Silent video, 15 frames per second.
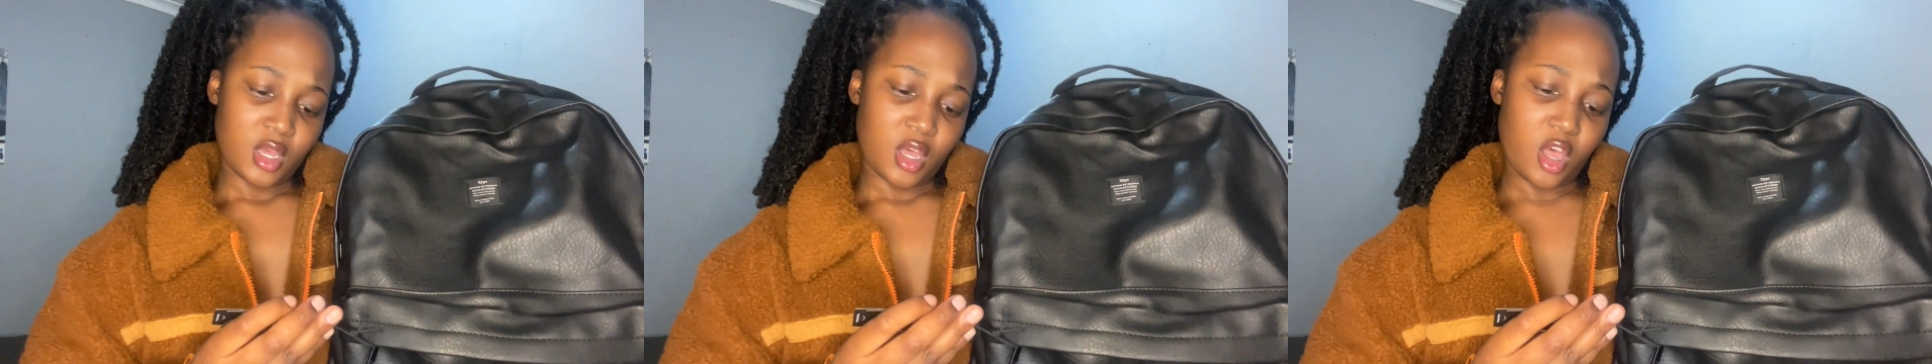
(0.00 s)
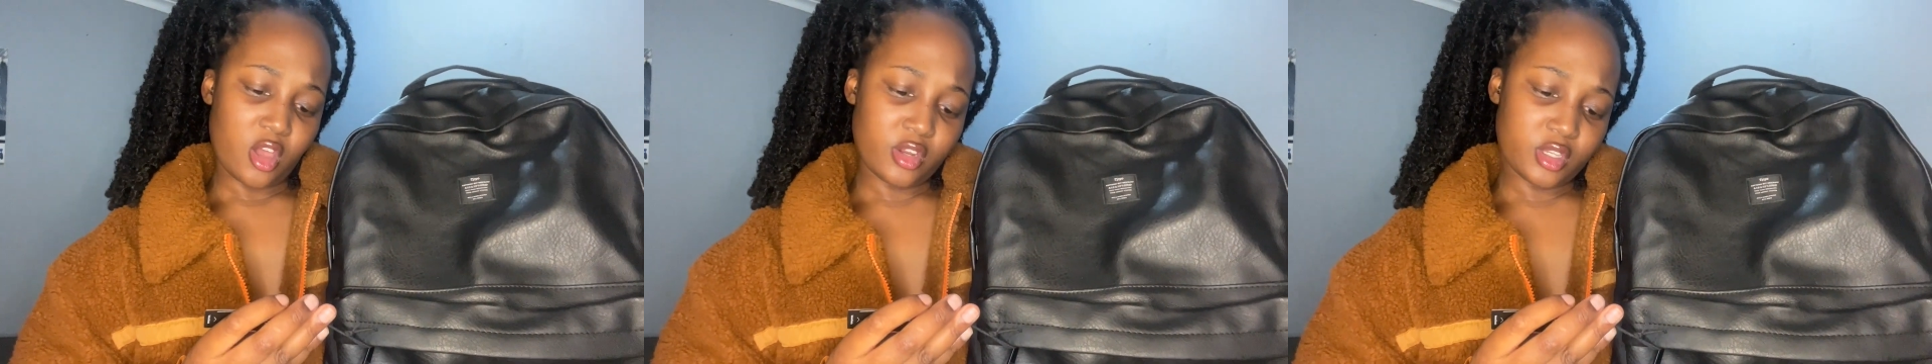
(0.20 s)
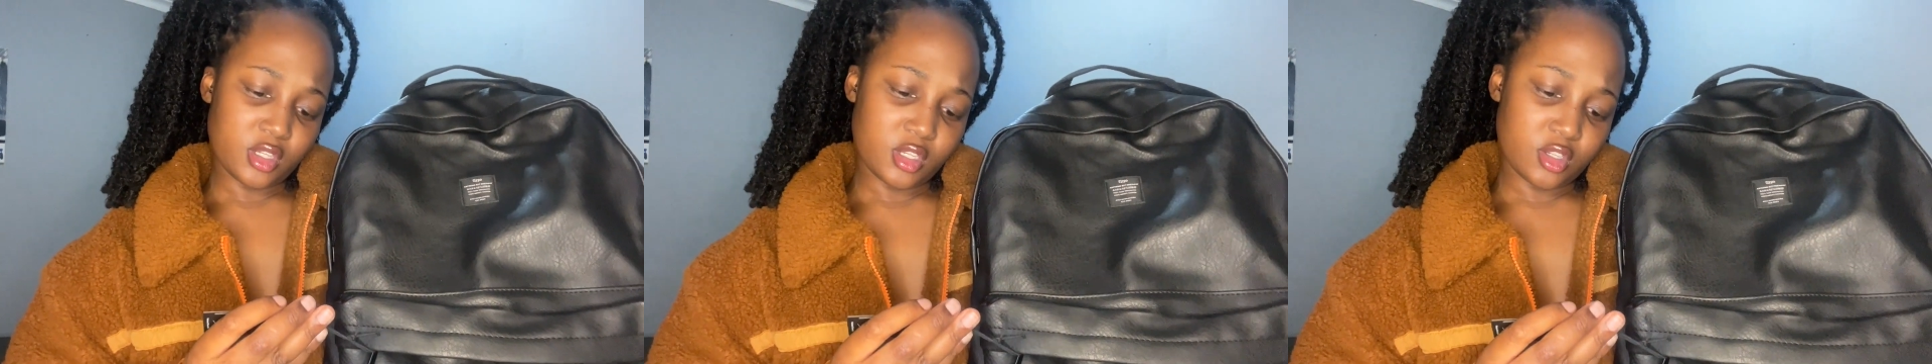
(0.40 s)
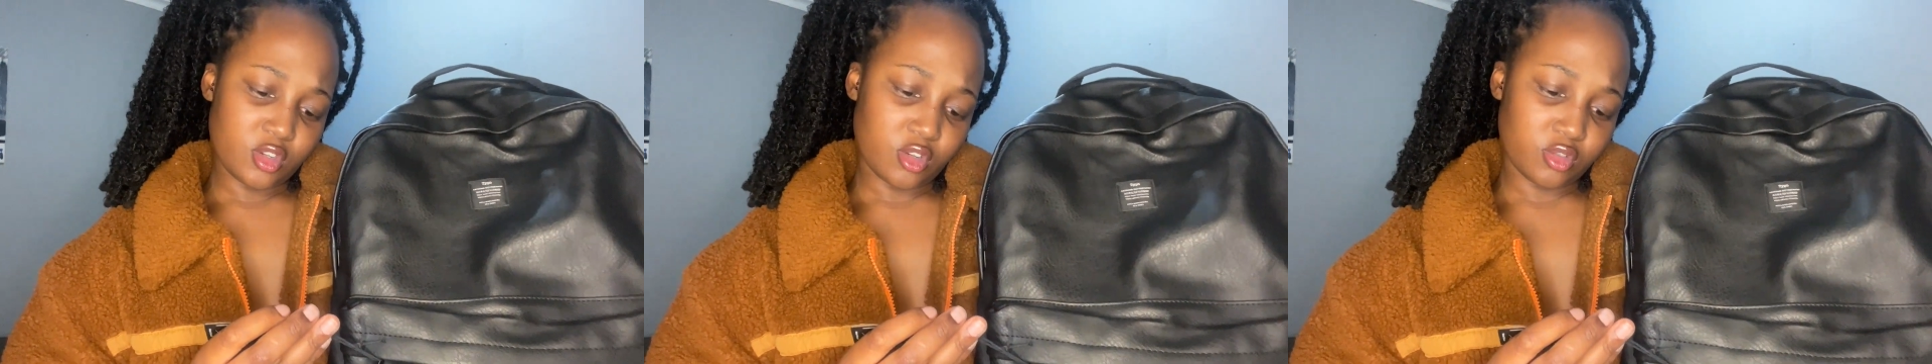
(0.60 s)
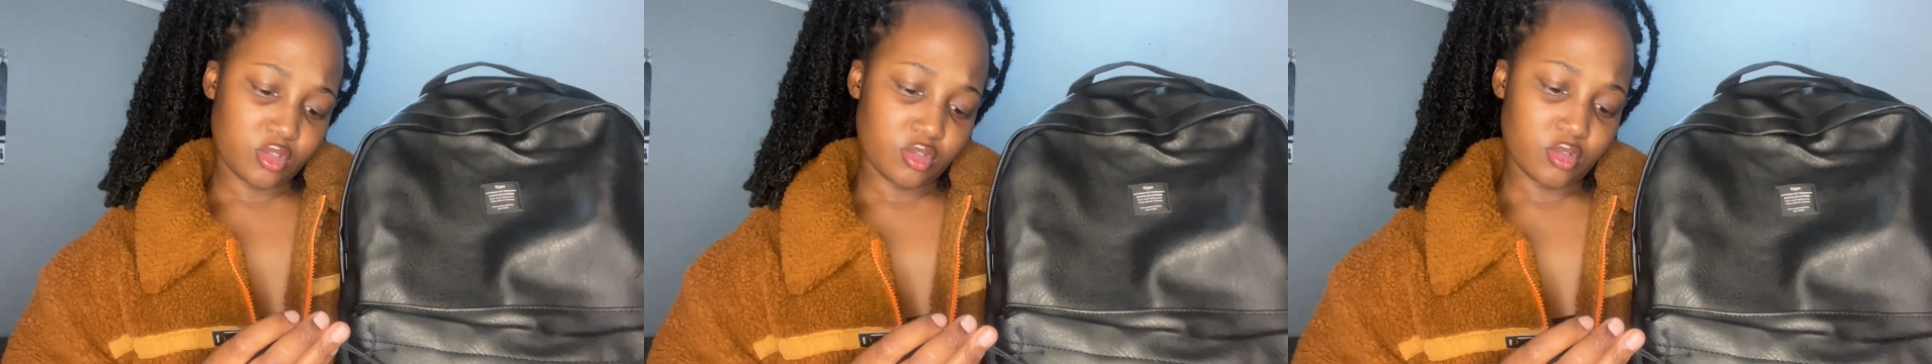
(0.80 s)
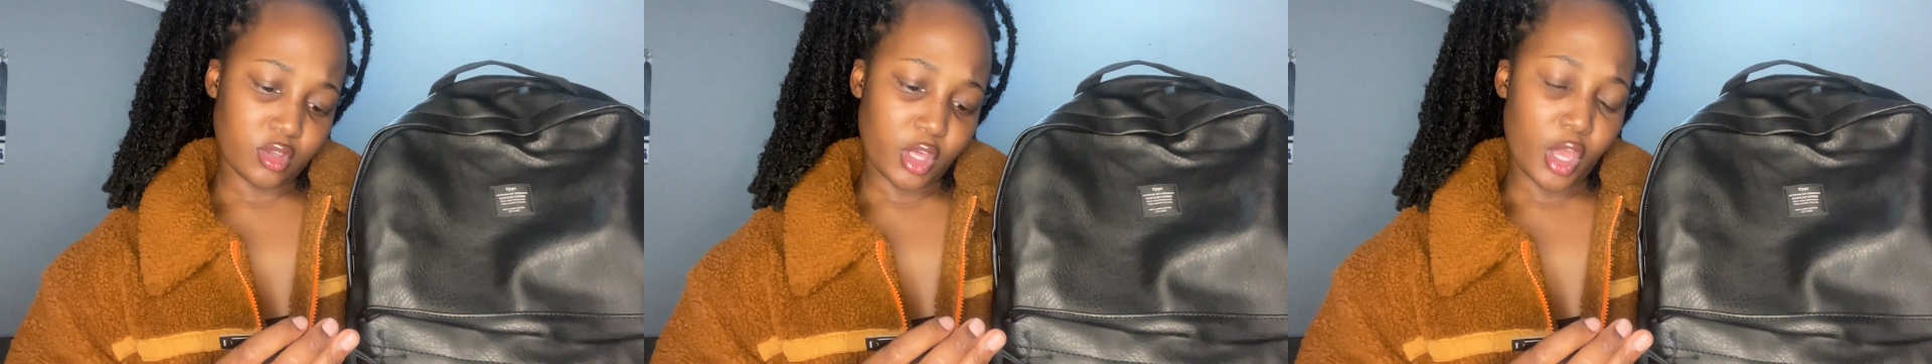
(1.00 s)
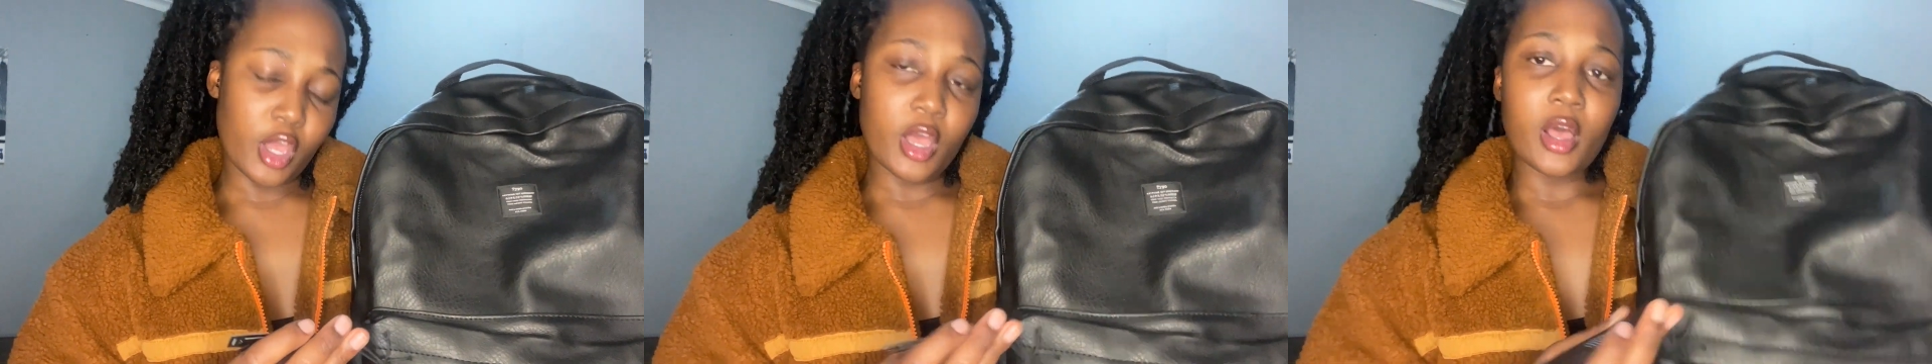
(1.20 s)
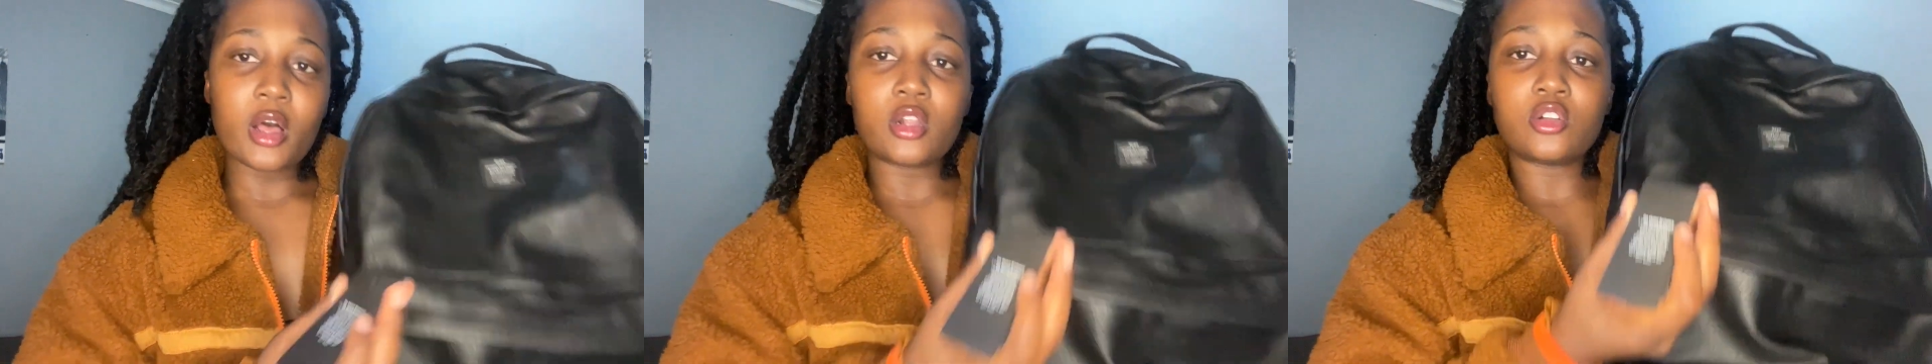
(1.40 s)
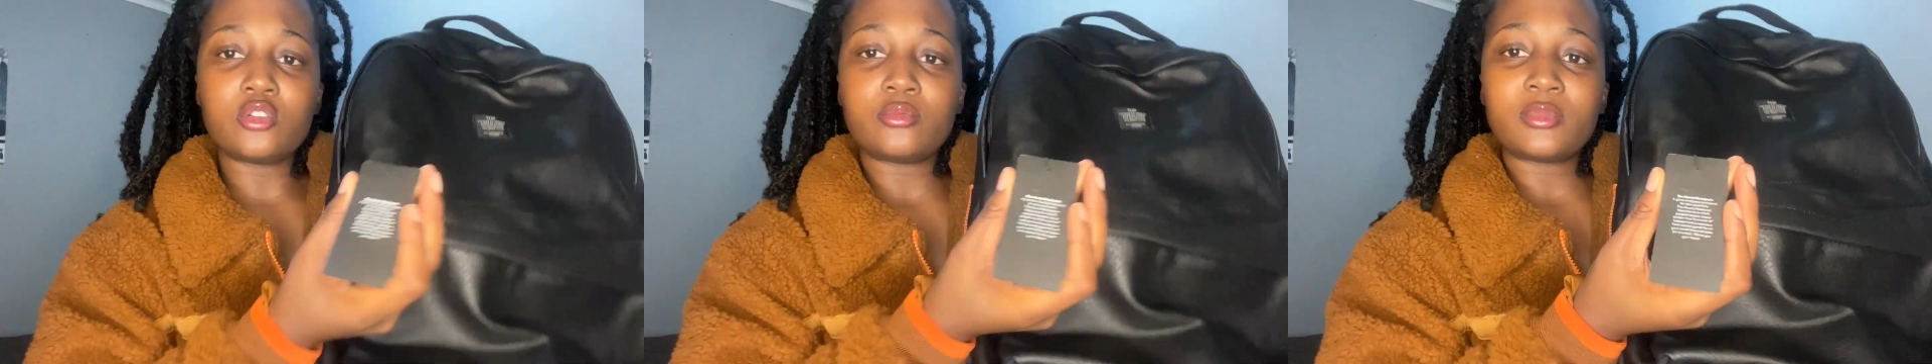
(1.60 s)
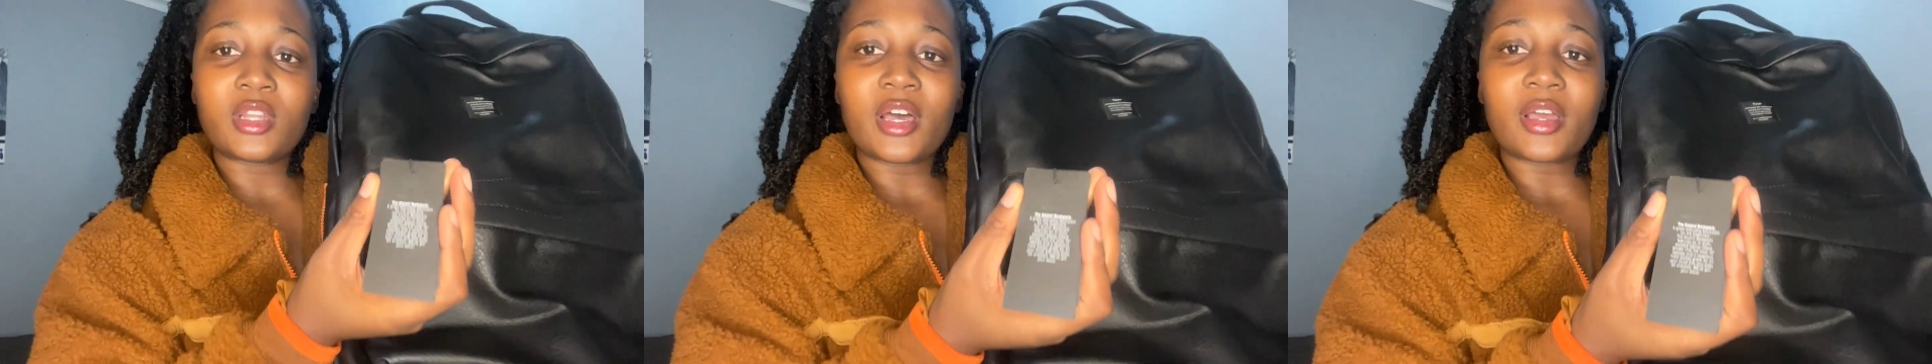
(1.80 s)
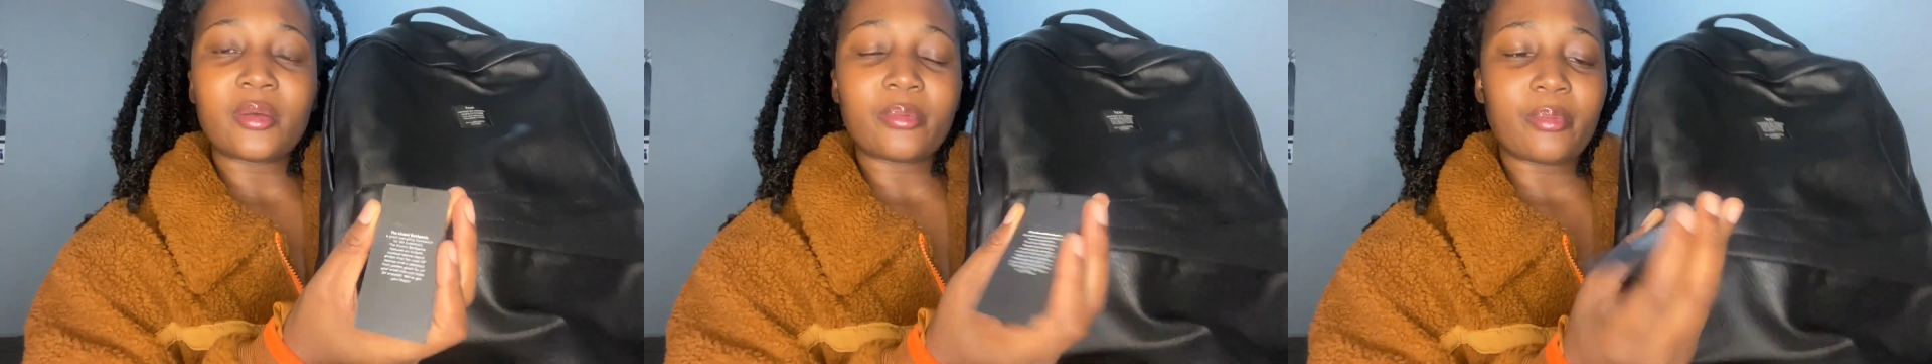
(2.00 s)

honestly don't know. That alumni